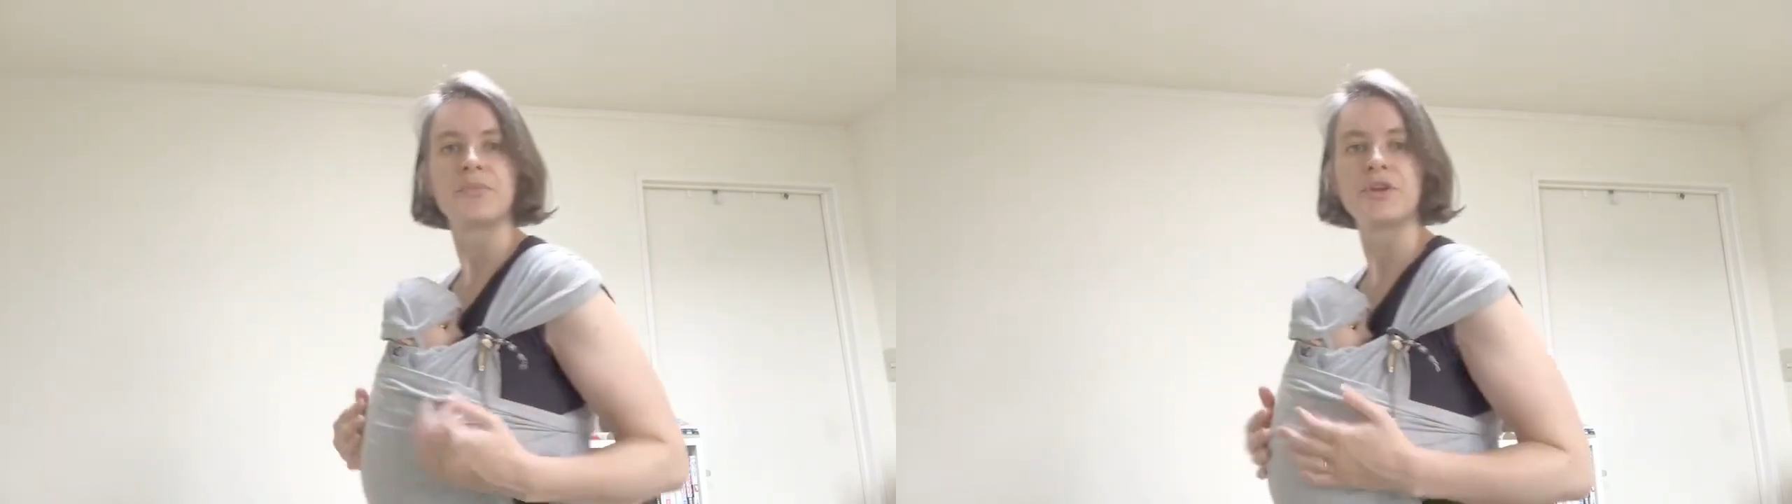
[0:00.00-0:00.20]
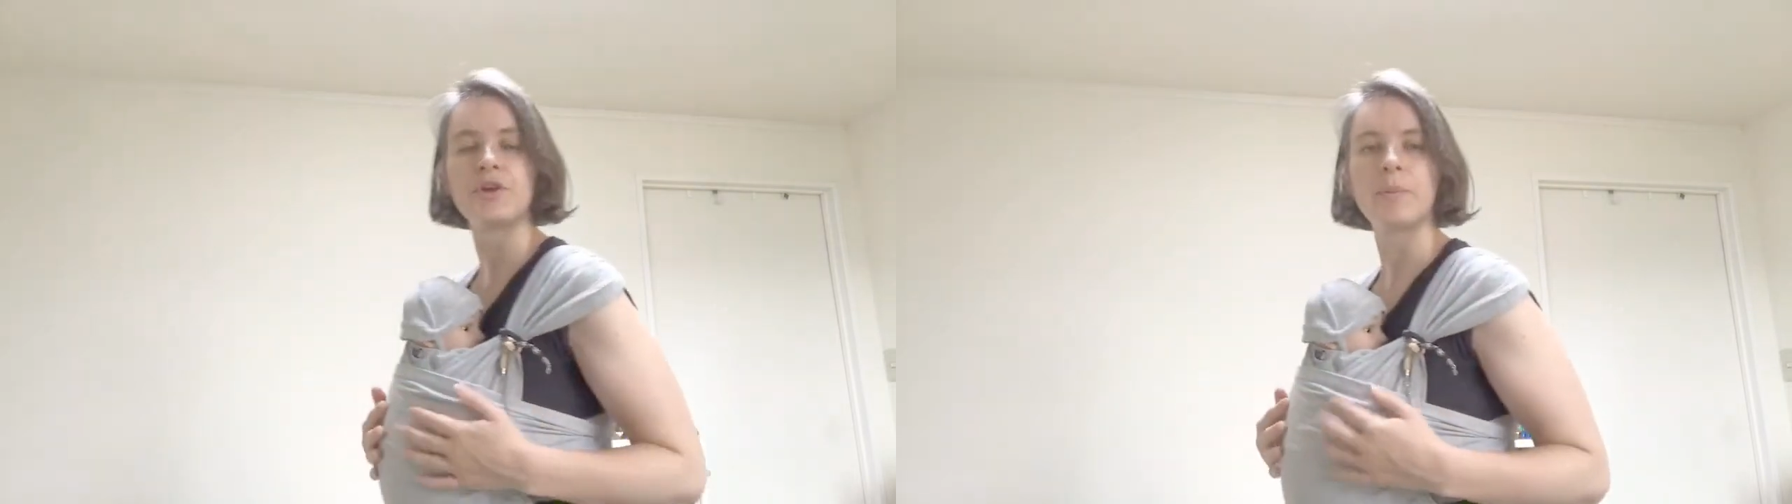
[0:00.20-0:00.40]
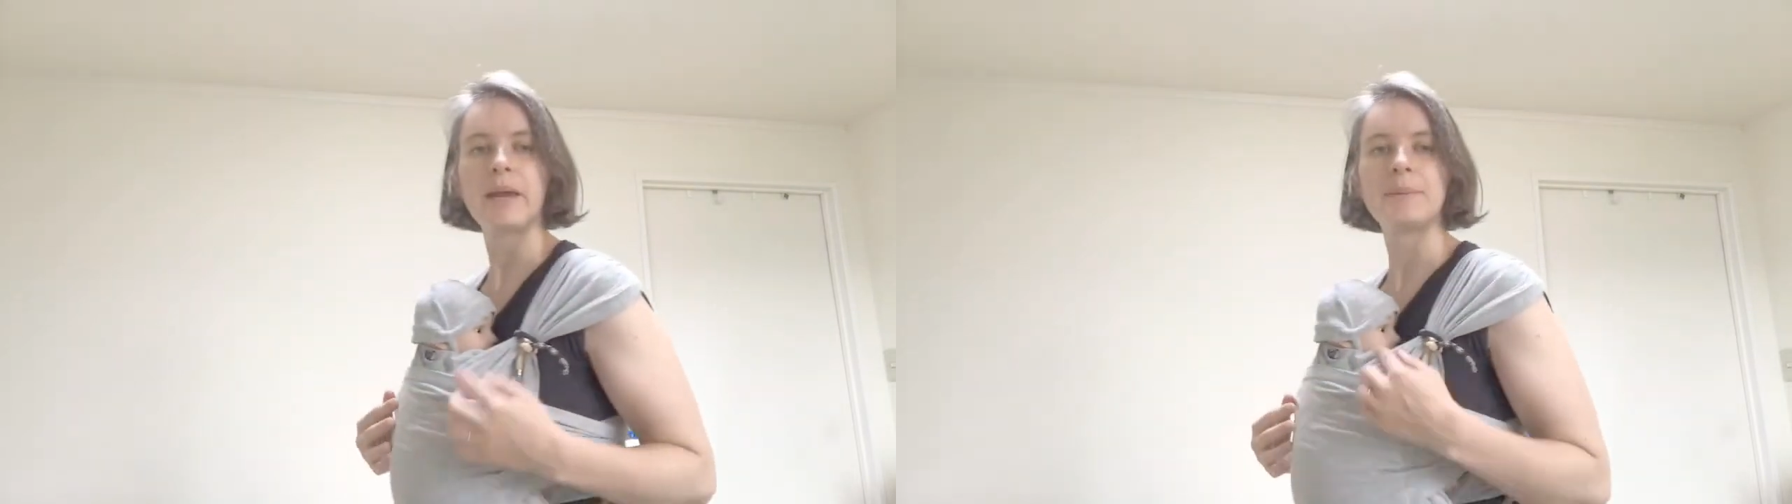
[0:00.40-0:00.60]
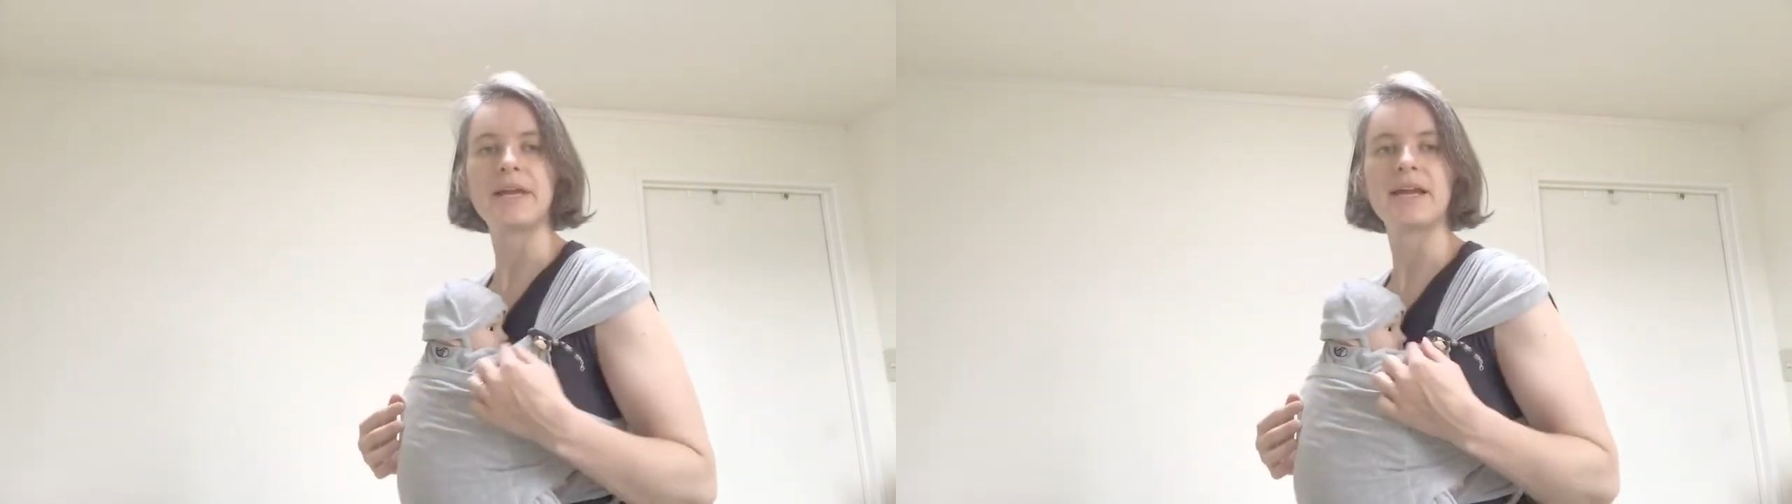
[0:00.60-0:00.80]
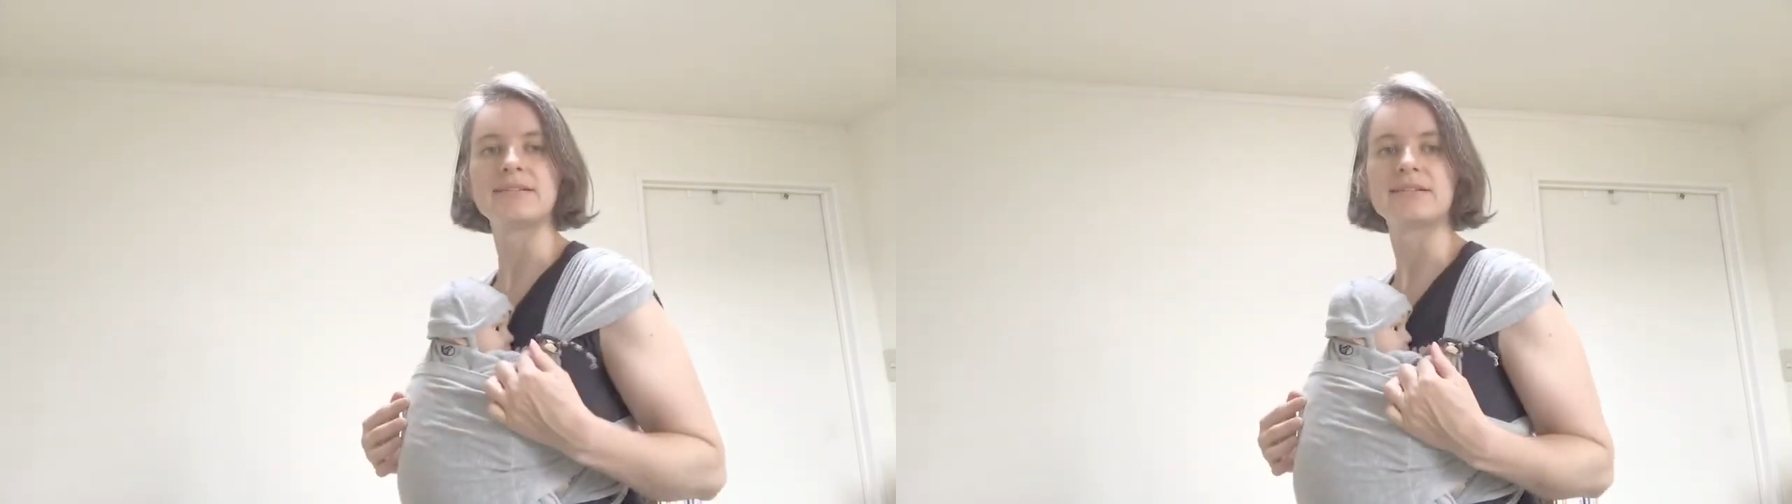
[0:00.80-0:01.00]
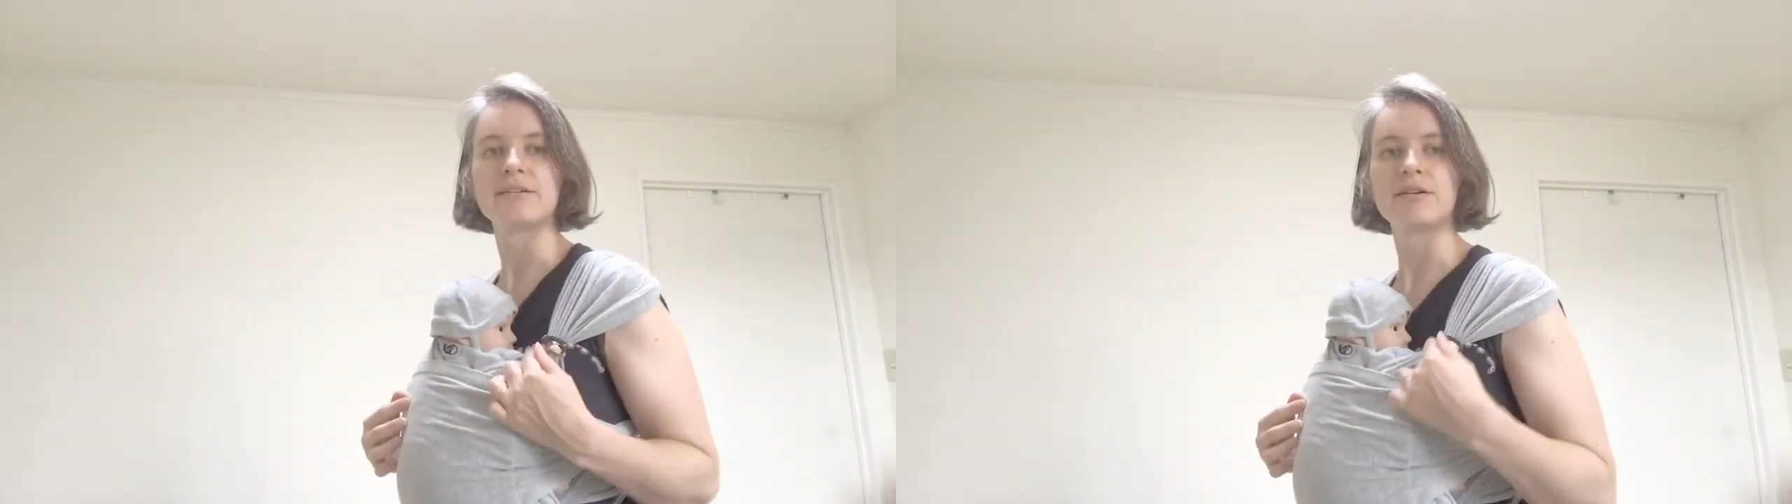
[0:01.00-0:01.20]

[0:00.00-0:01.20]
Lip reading: your baby has